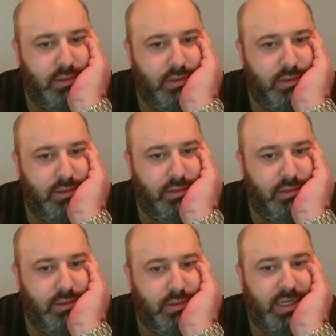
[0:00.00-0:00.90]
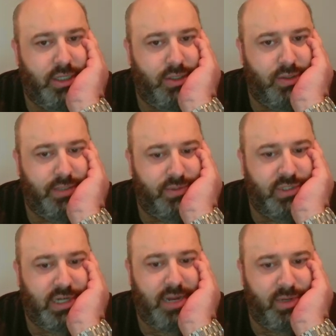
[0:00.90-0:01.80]
Oh, I don't have
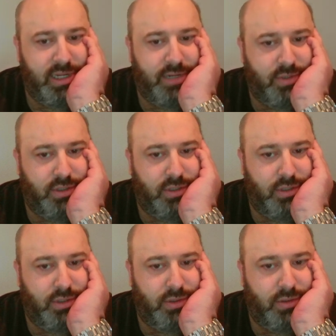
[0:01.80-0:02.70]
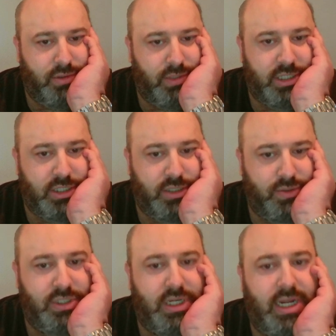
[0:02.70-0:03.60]
time left. Oh, there's no
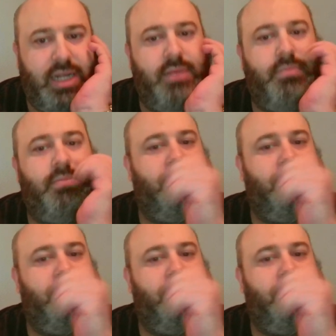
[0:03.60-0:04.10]
time.